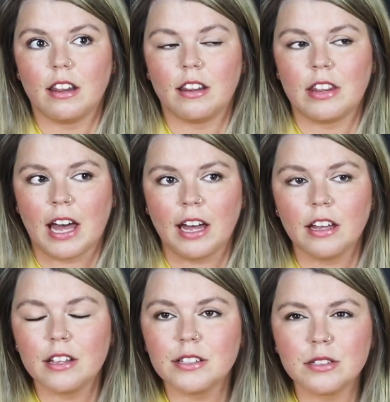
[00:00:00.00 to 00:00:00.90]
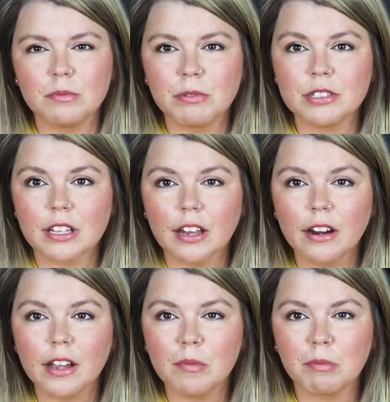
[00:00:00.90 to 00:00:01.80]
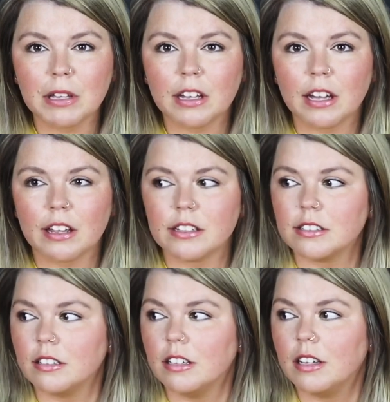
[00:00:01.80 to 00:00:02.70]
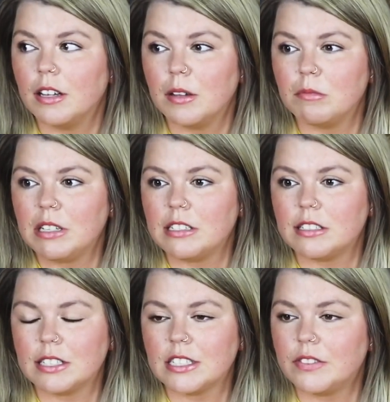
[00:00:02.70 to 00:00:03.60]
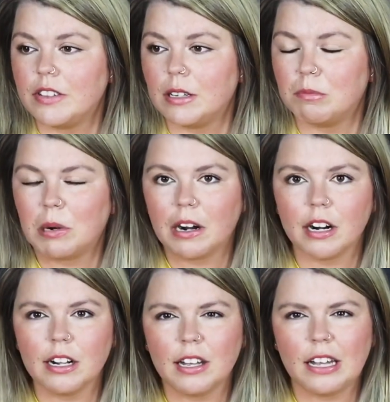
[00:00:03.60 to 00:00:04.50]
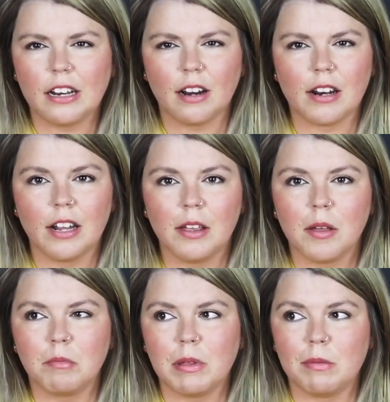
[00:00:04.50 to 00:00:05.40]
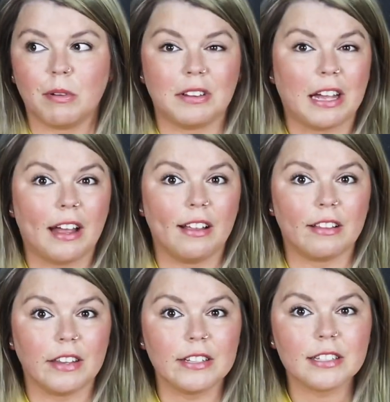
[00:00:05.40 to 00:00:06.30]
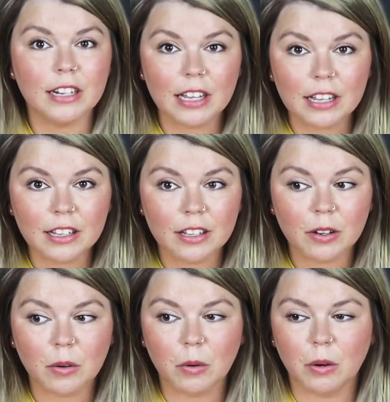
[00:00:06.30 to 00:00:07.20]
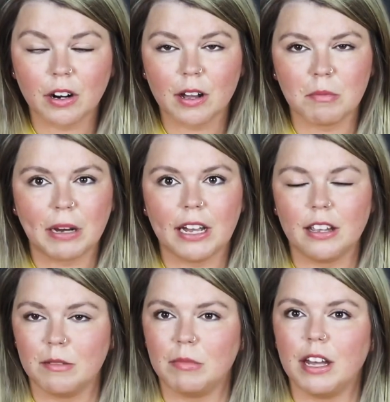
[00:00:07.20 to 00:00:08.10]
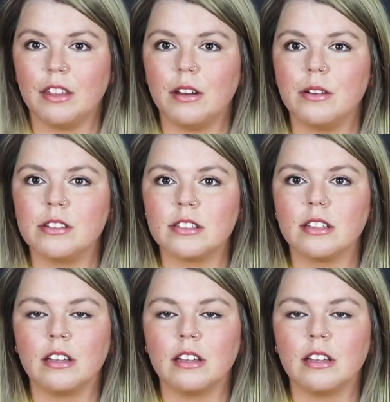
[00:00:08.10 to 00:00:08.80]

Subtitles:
that is super scary because being 6 feet apart and people not listening or abiding by those,